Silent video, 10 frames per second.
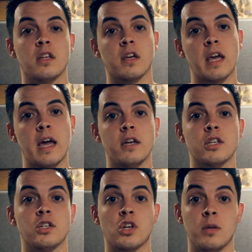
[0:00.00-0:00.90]
to the
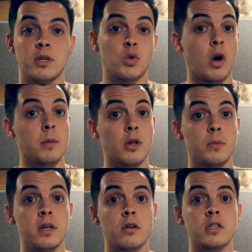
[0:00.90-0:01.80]
case is going to be 20
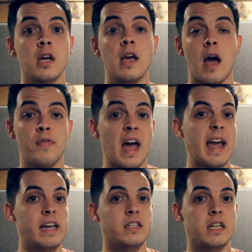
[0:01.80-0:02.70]
millimeters, and
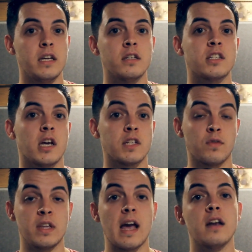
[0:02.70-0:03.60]
that 18 stands
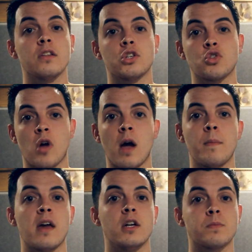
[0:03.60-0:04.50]
for the end of the
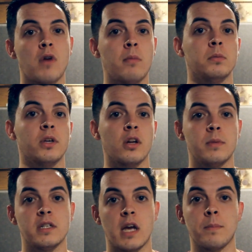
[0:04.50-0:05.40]
strap, and it's probably going to
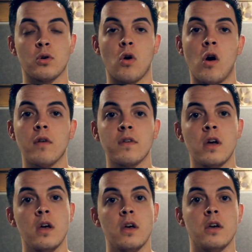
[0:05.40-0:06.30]
be tapered off.
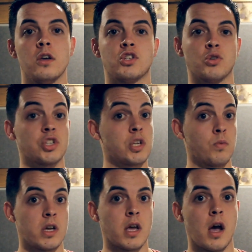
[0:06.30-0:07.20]
So just to
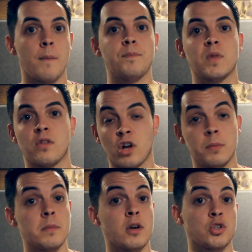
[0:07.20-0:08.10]
recap, they're going
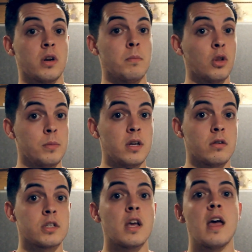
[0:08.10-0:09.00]
to be measured in millimeters,